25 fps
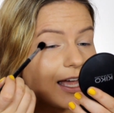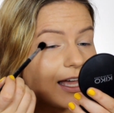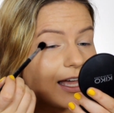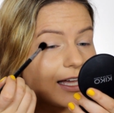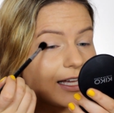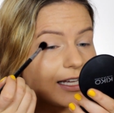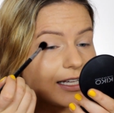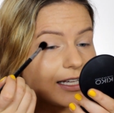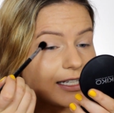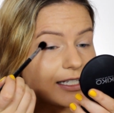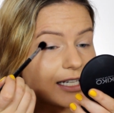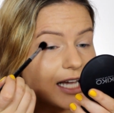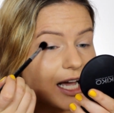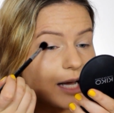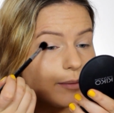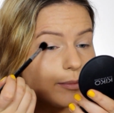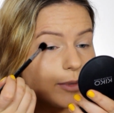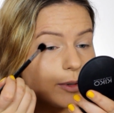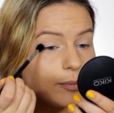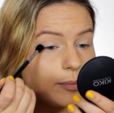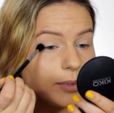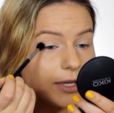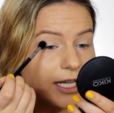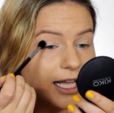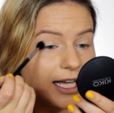And I'm
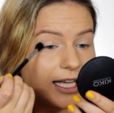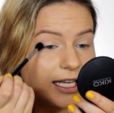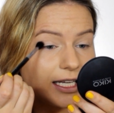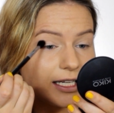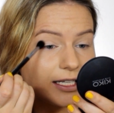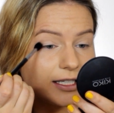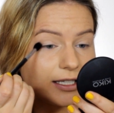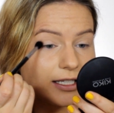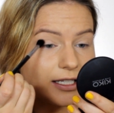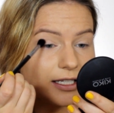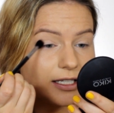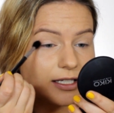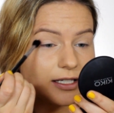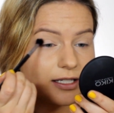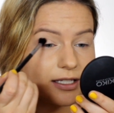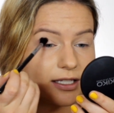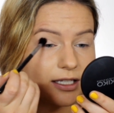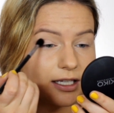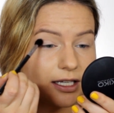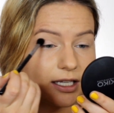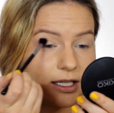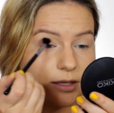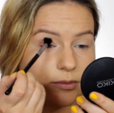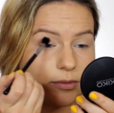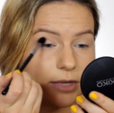applying
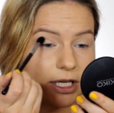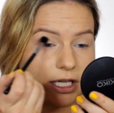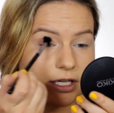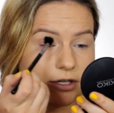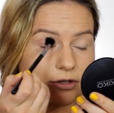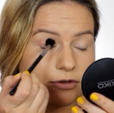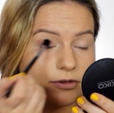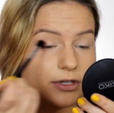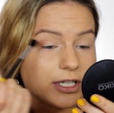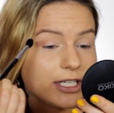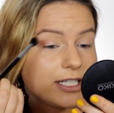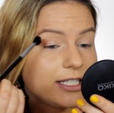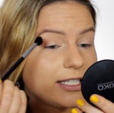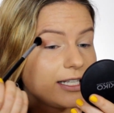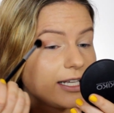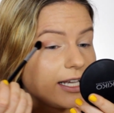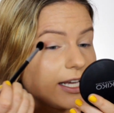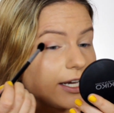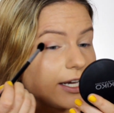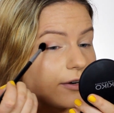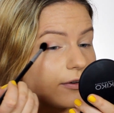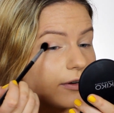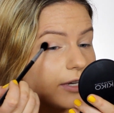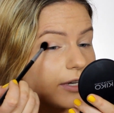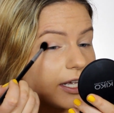this in my crease
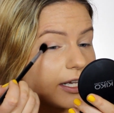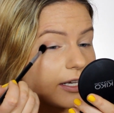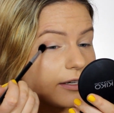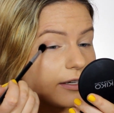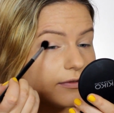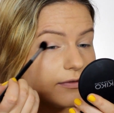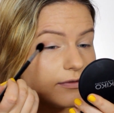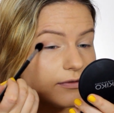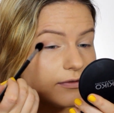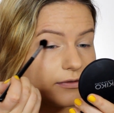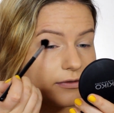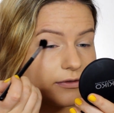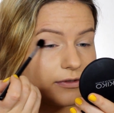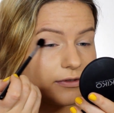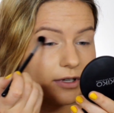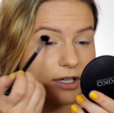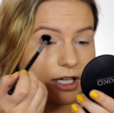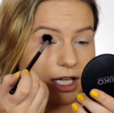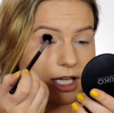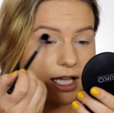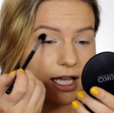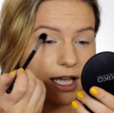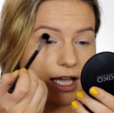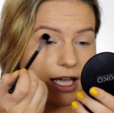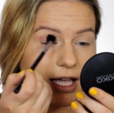area,
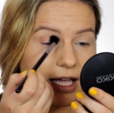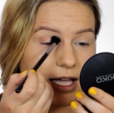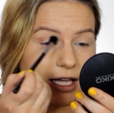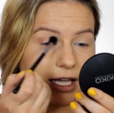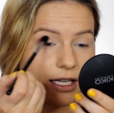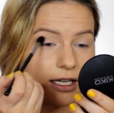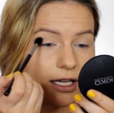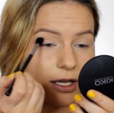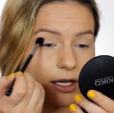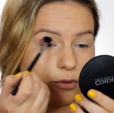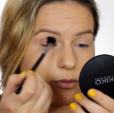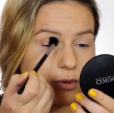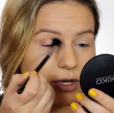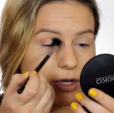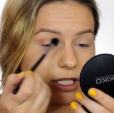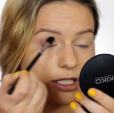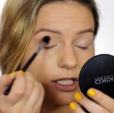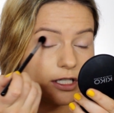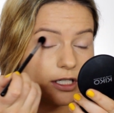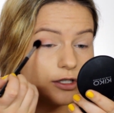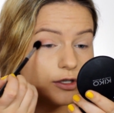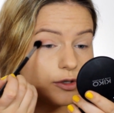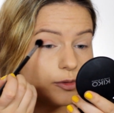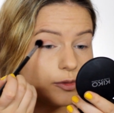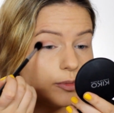and I
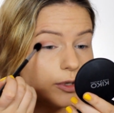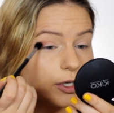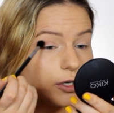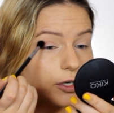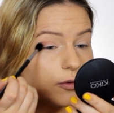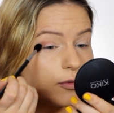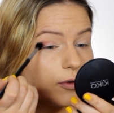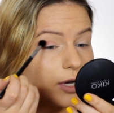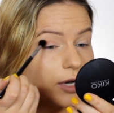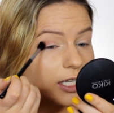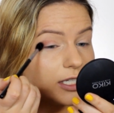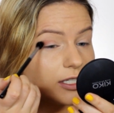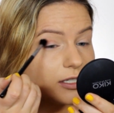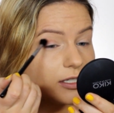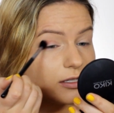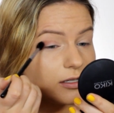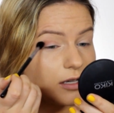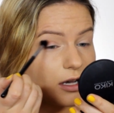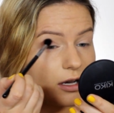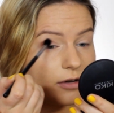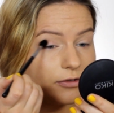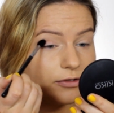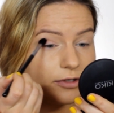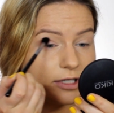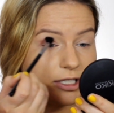want it to be quite
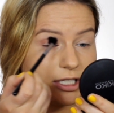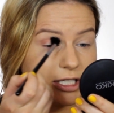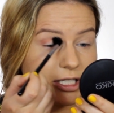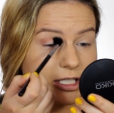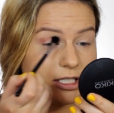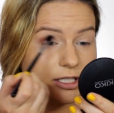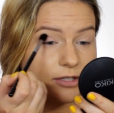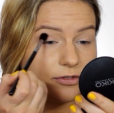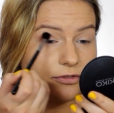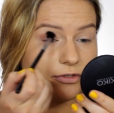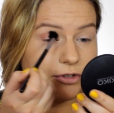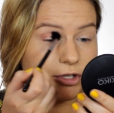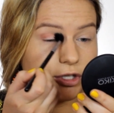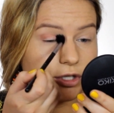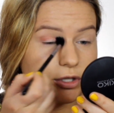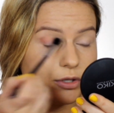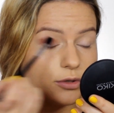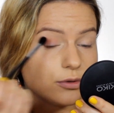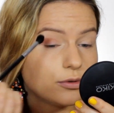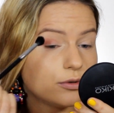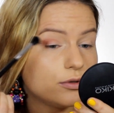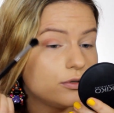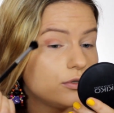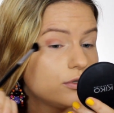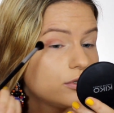softly
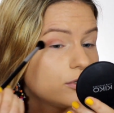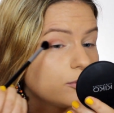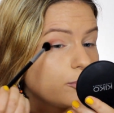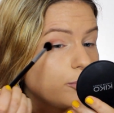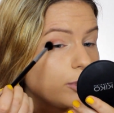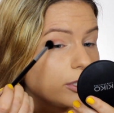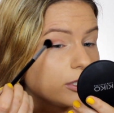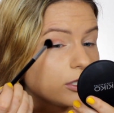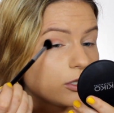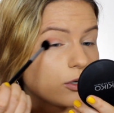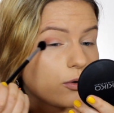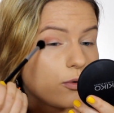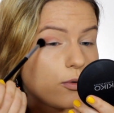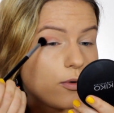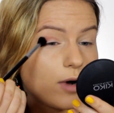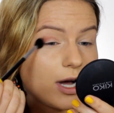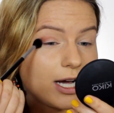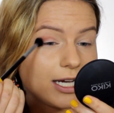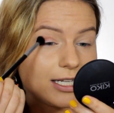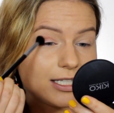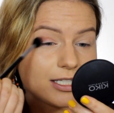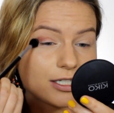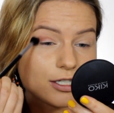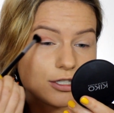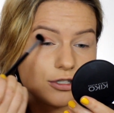diffused but
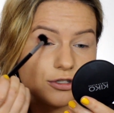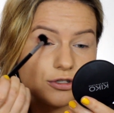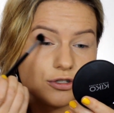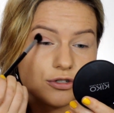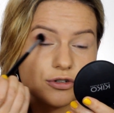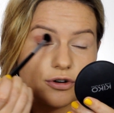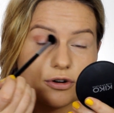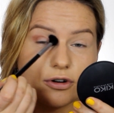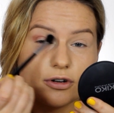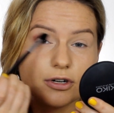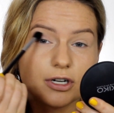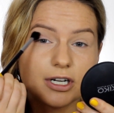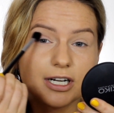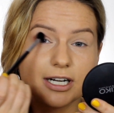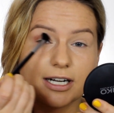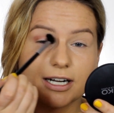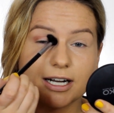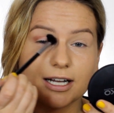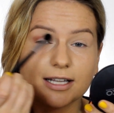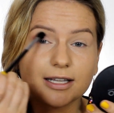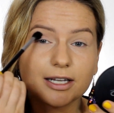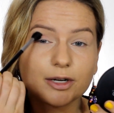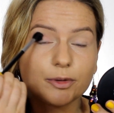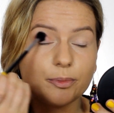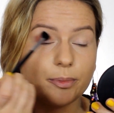quite a strong
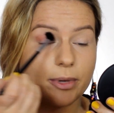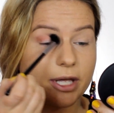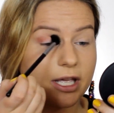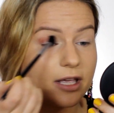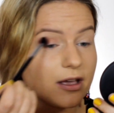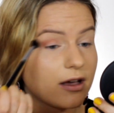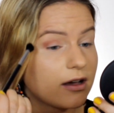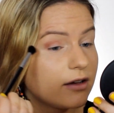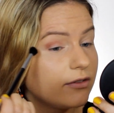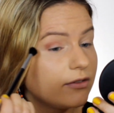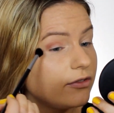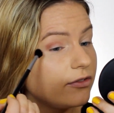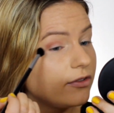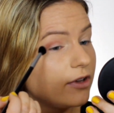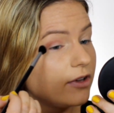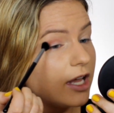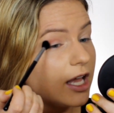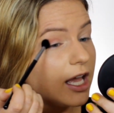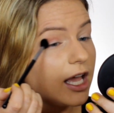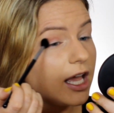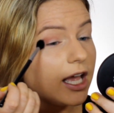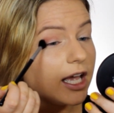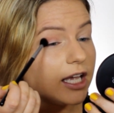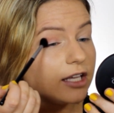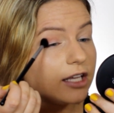color payoff.
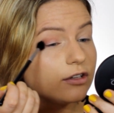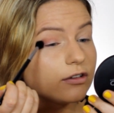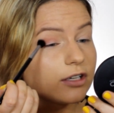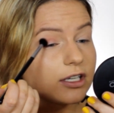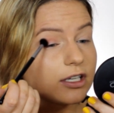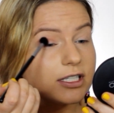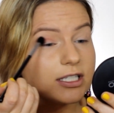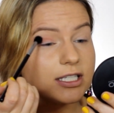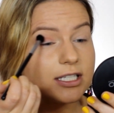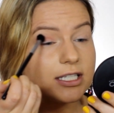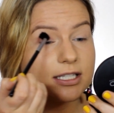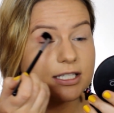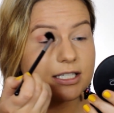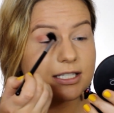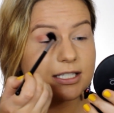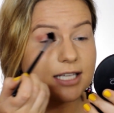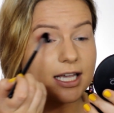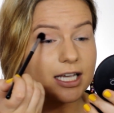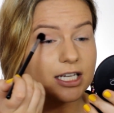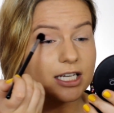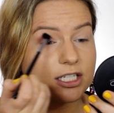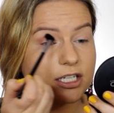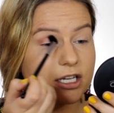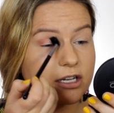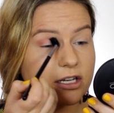And you can see these
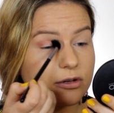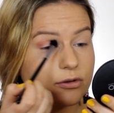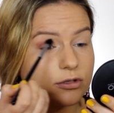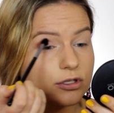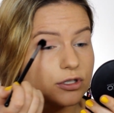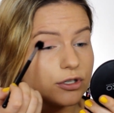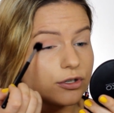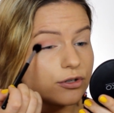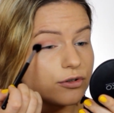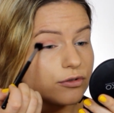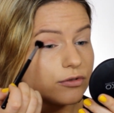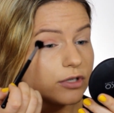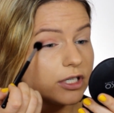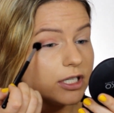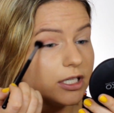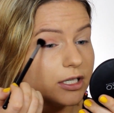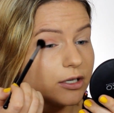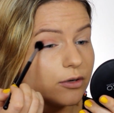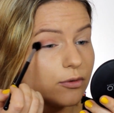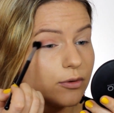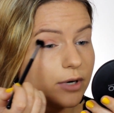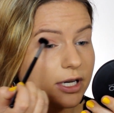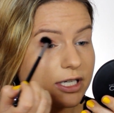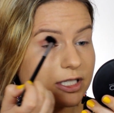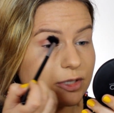eyeshadows are really
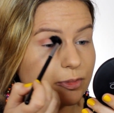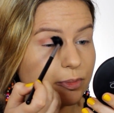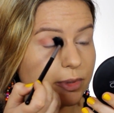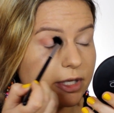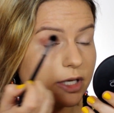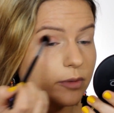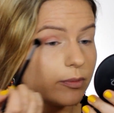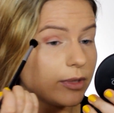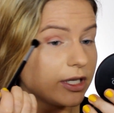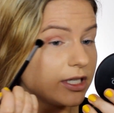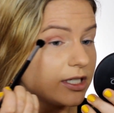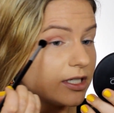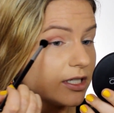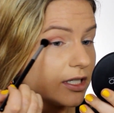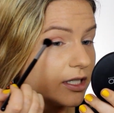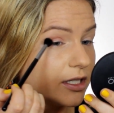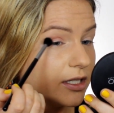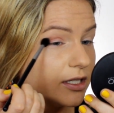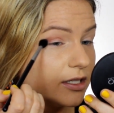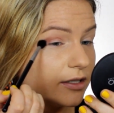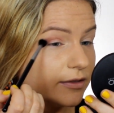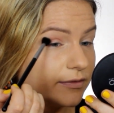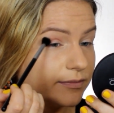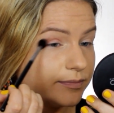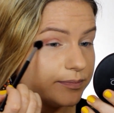quite pigmented.